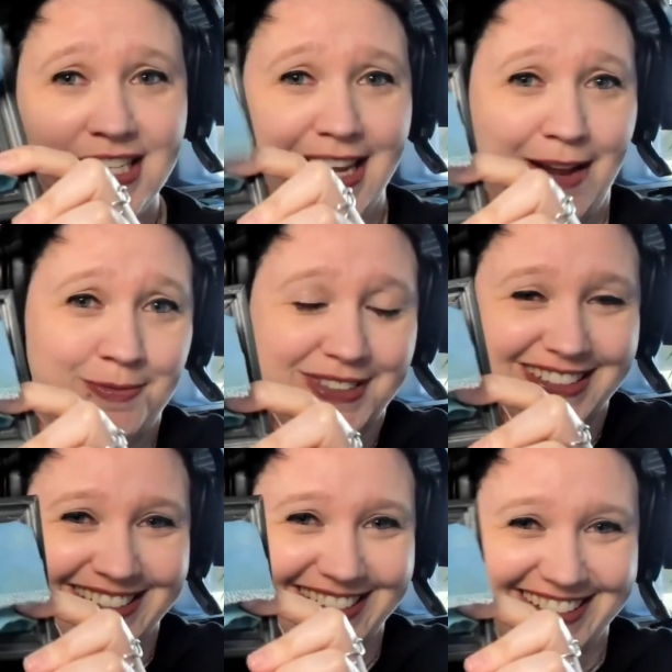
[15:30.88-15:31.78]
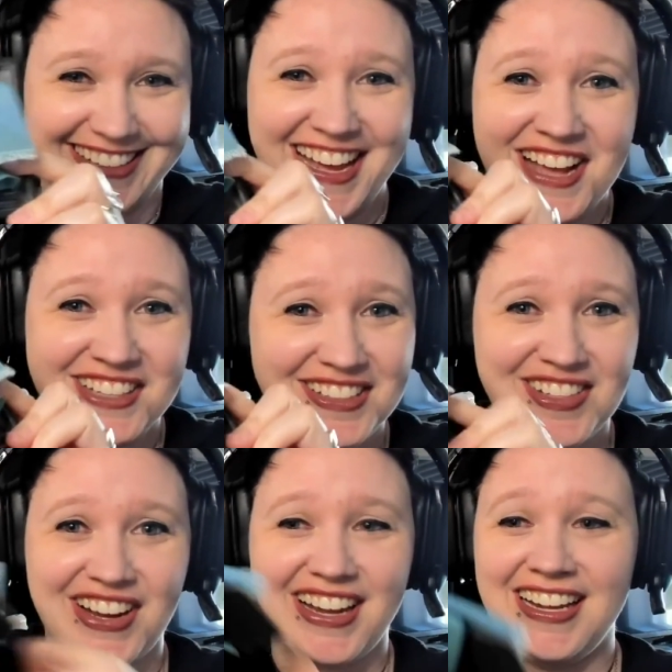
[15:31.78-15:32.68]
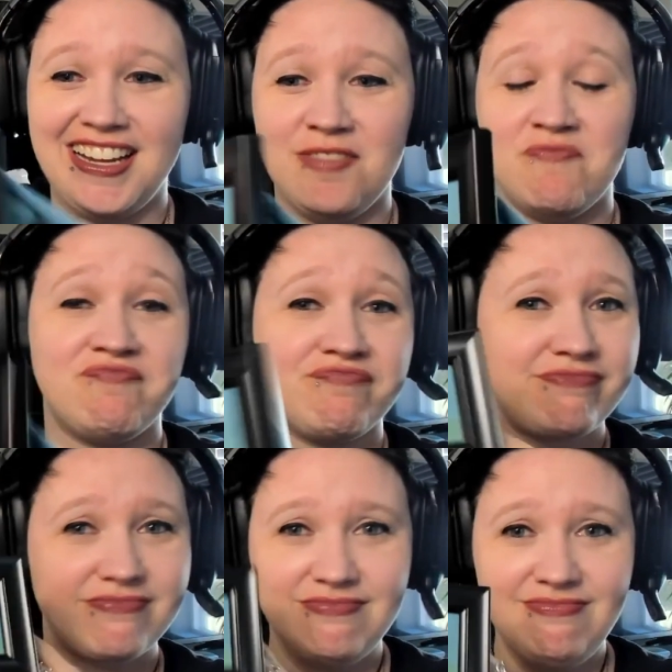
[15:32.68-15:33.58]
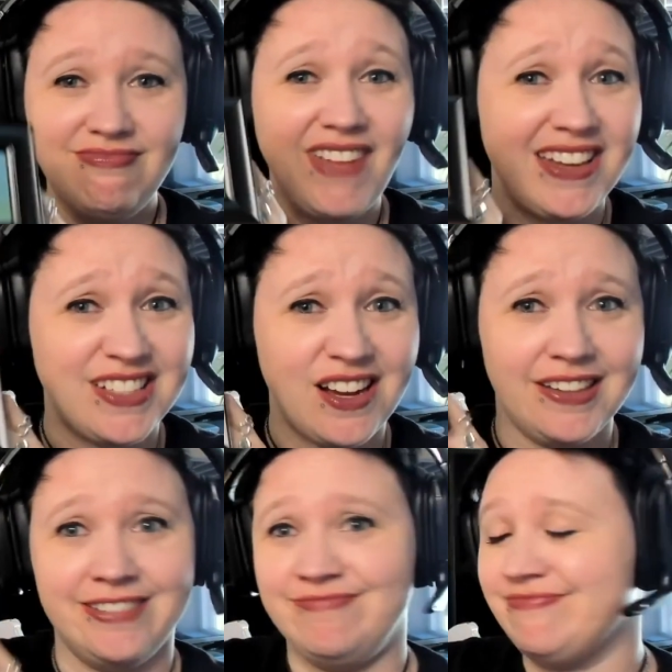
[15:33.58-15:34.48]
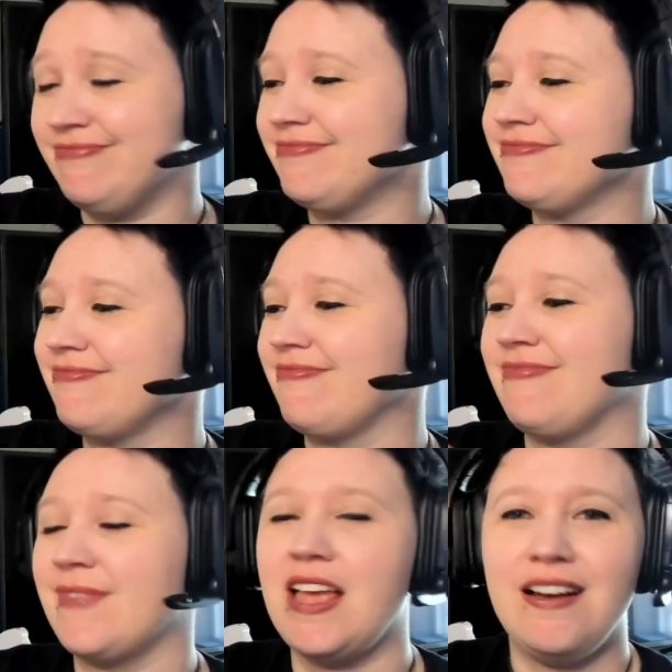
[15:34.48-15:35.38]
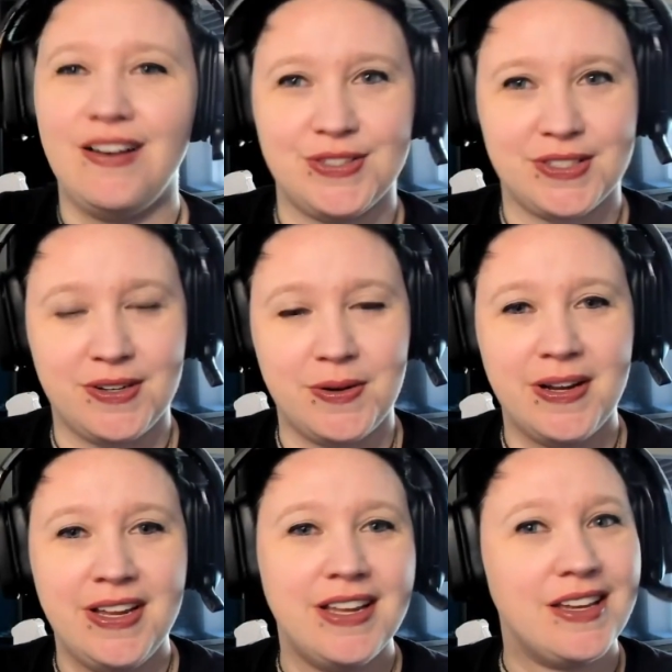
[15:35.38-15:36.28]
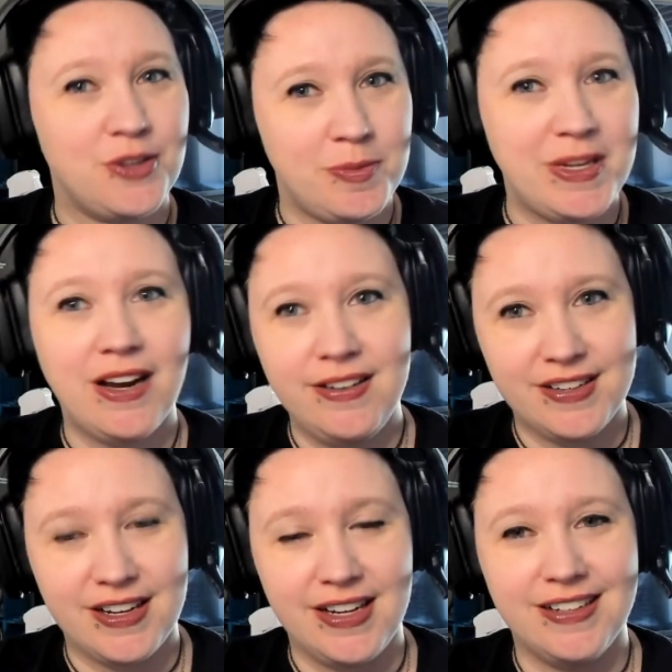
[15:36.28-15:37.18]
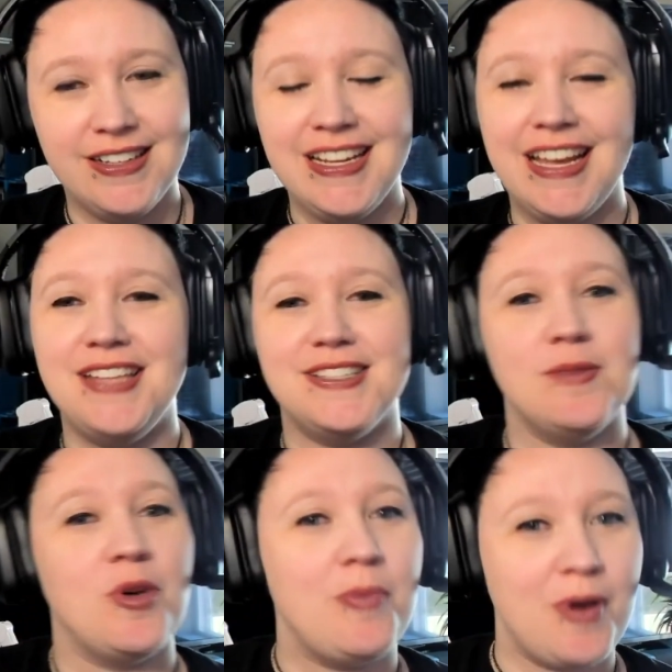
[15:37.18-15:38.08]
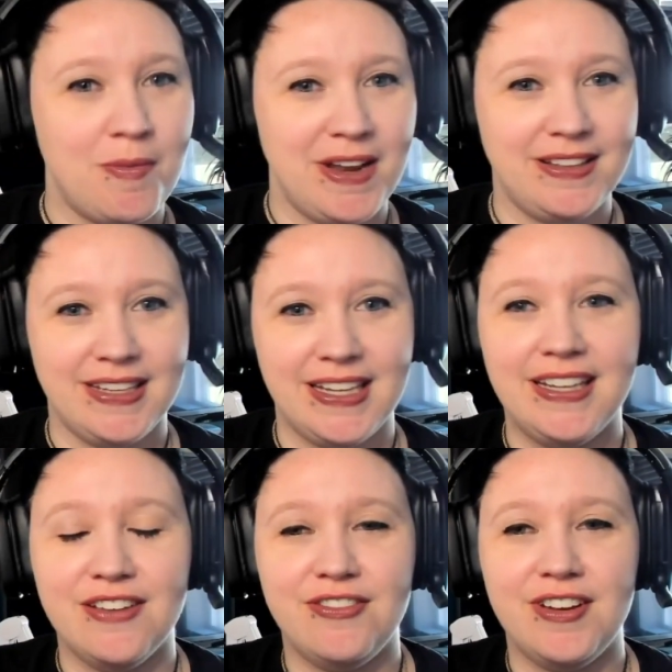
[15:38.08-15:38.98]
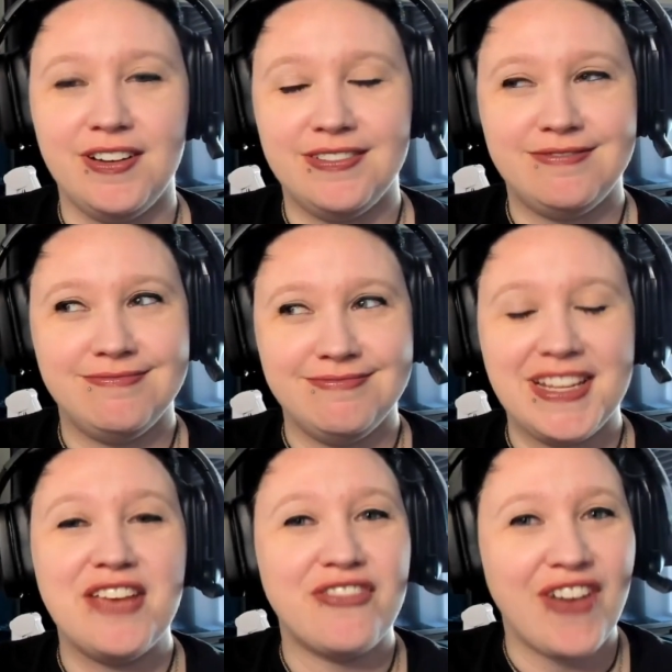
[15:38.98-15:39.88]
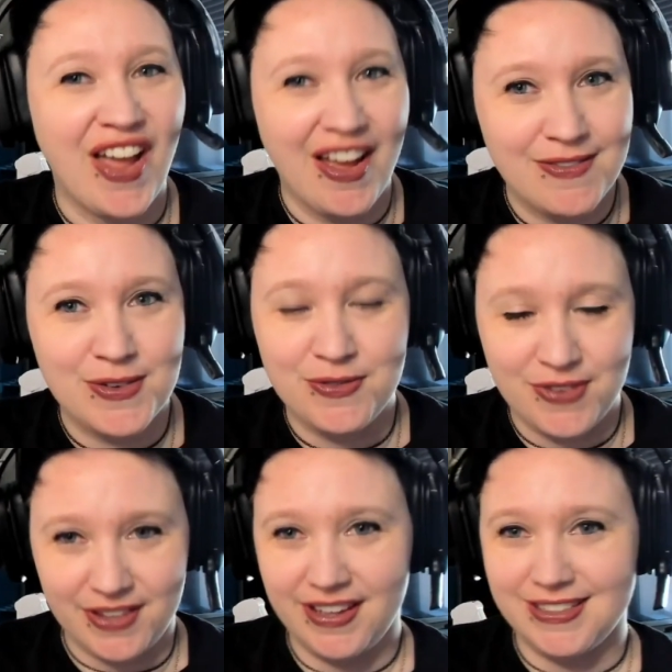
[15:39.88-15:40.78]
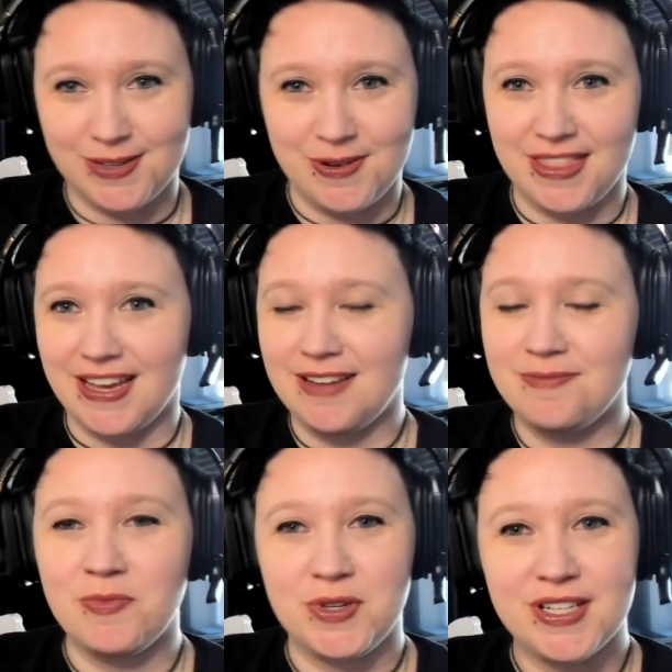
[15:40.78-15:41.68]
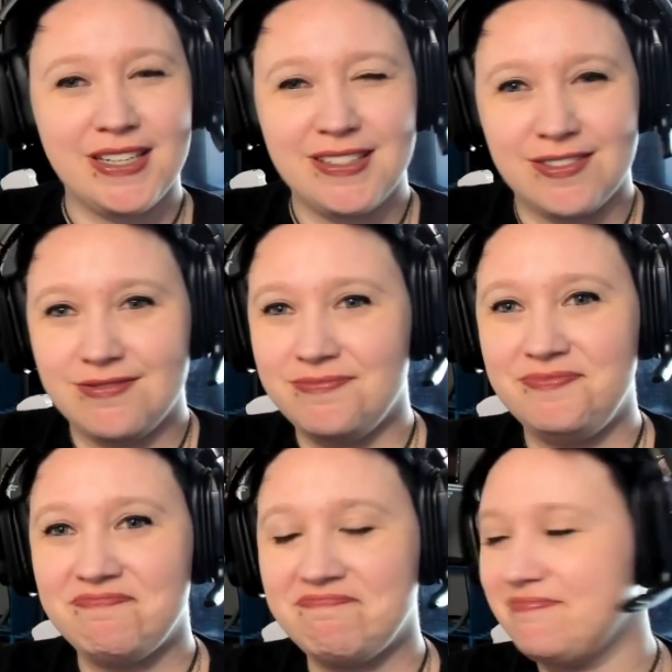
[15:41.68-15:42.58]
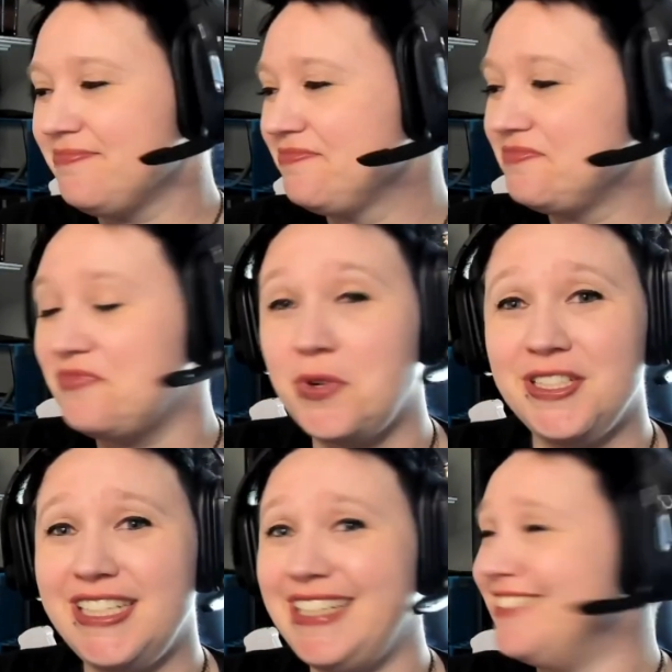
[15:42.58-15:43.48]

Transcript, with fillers: taped, stuck it in, done. Also, could be undone and done more permanently if in if I ever feel like doing that, which I don't foresee.